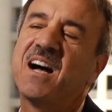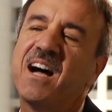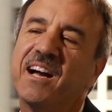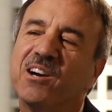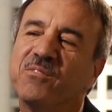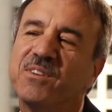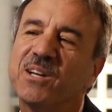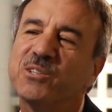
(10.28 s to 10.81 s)

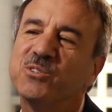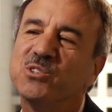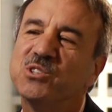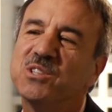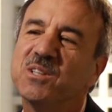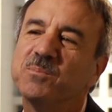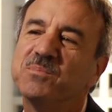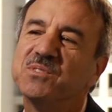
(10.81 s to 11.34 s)
higher value
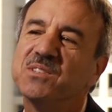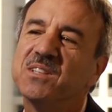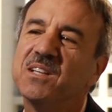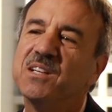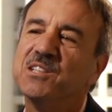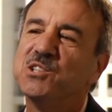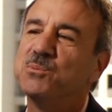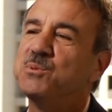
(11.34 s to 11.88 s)
ships
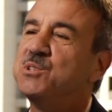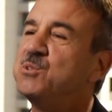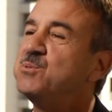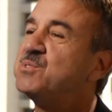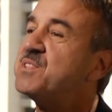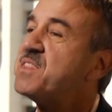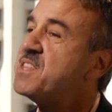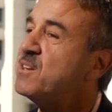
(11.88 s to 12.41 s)
to
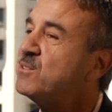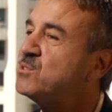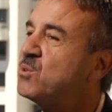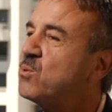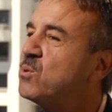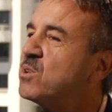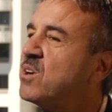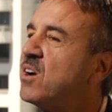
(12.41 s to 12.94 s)
reduce their
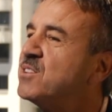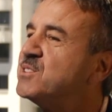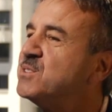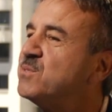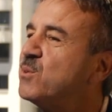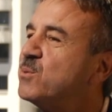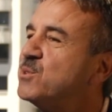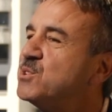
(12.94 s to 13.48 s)
total cost
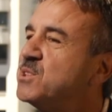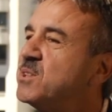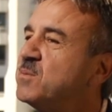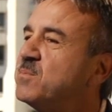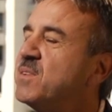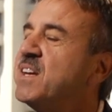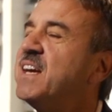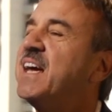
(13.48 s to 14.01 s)
of
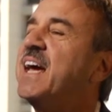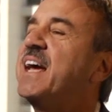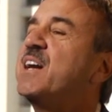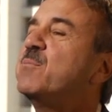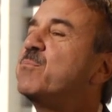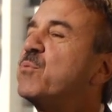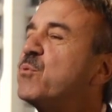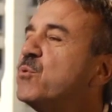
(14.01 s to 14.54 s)
ownership and
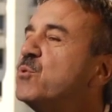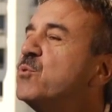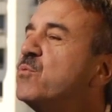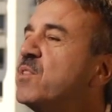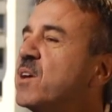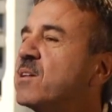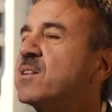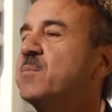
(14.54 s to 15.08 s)

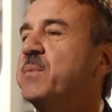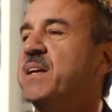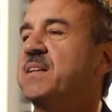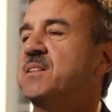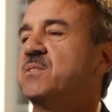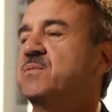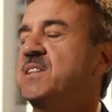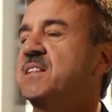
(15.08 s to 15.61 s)
improve their
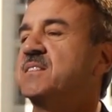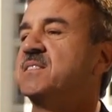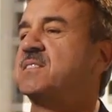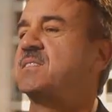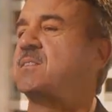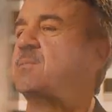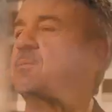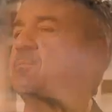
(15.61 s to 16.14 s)
competitiveness.